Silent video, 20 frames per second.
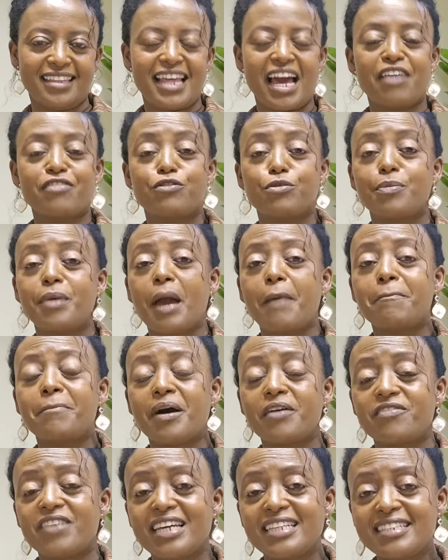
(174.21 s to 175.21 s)
They have to be
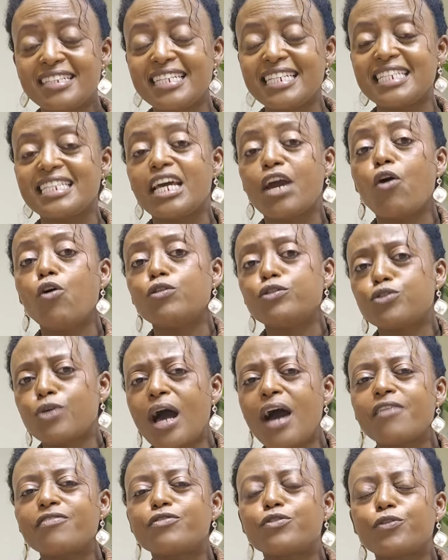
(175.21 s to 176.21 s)
above 18. They also
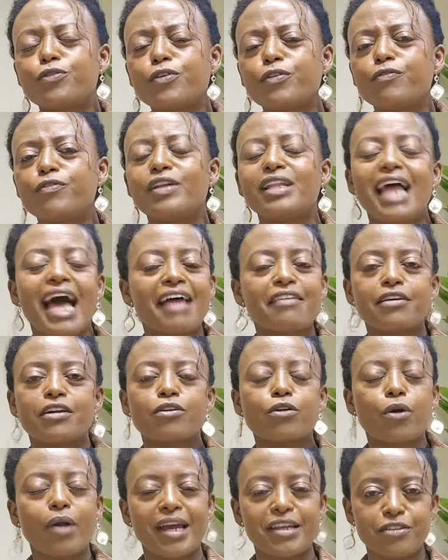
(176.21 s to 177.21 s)
have to fulfill
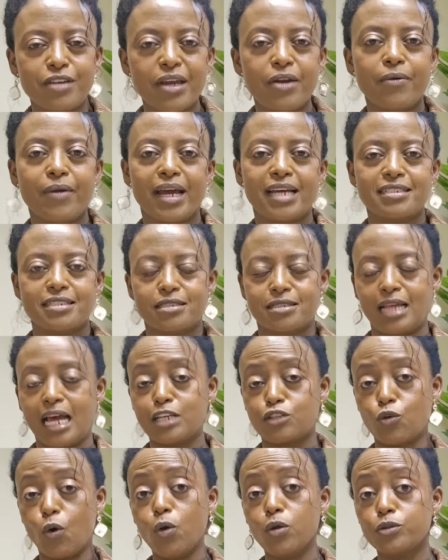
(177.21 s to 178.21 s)
other criteria.
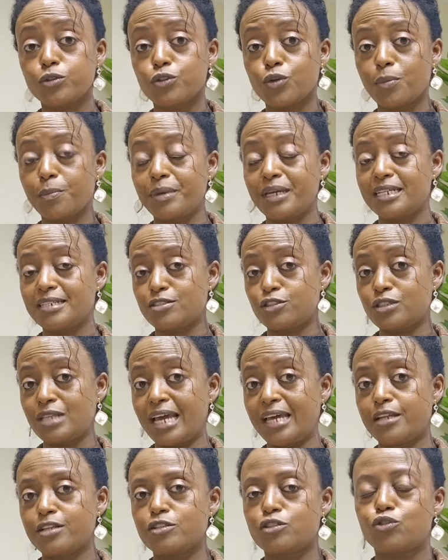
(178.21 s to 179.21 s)
That's also been
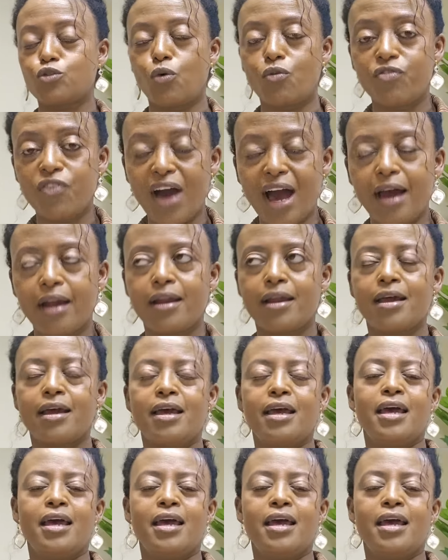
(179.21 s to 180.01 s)
stated so far.